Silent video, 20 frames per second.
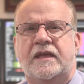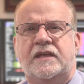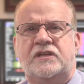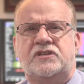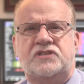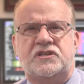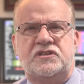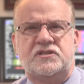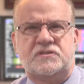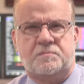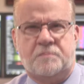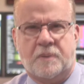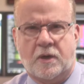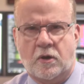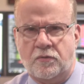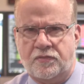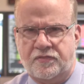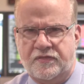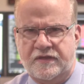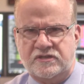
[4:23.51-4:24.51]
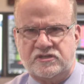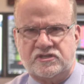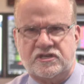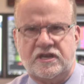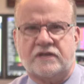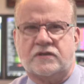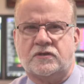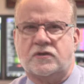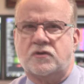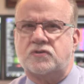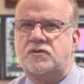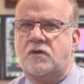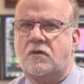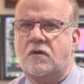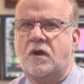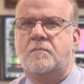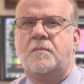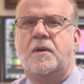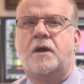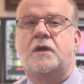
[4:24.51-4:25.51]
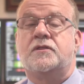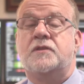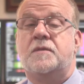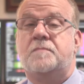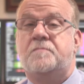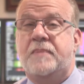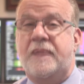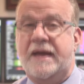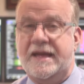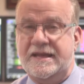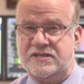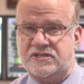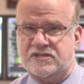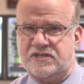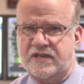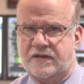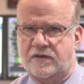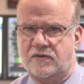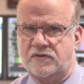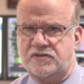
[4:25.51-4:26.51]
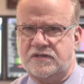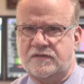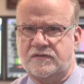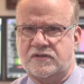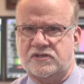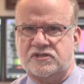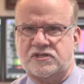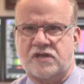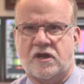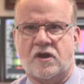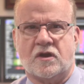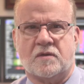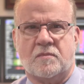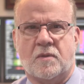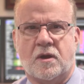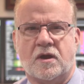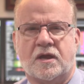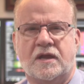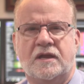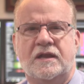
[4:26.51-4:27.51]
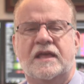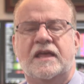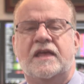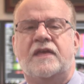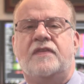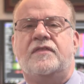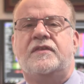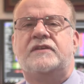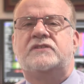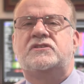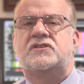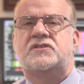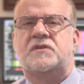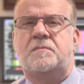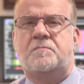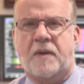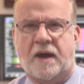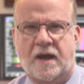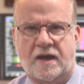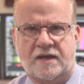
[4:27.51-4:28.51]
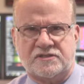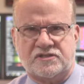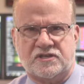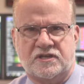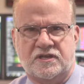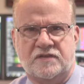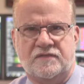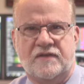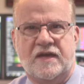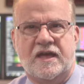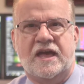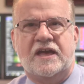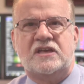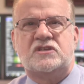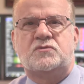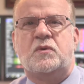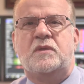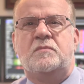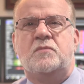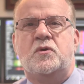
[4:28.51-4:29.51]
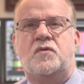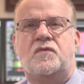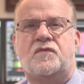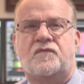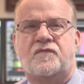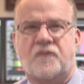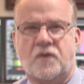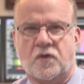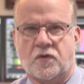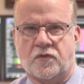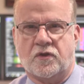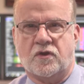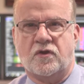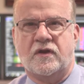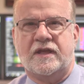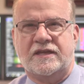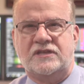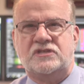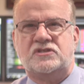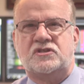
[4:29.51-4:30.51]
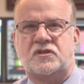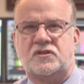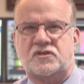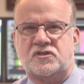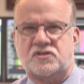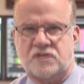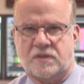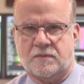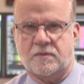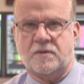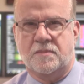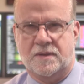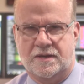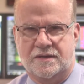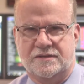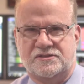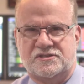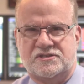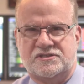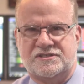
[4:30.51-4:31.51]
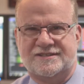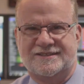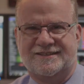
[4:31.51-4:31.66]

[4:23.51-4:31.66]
Since both these sectors are among the pace setters in the stock market, this is a positive as we move further into the summer months.